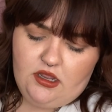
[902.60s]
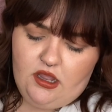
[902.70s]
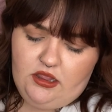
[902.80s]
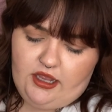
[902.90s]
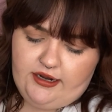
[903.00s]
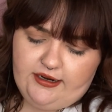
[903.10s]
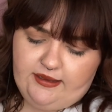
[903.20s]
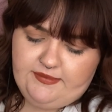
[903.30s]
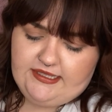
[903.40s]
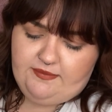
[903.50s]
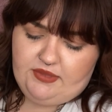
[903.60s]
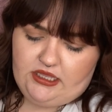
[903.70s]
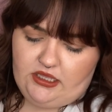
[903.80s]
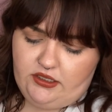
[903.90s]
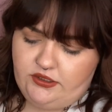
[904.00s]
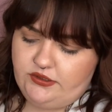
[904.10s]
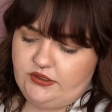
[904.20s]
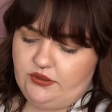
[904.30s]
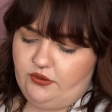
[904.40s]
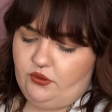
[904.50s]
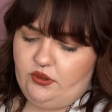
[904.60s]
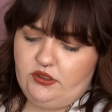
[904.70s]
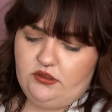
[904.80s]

a lot of times can be to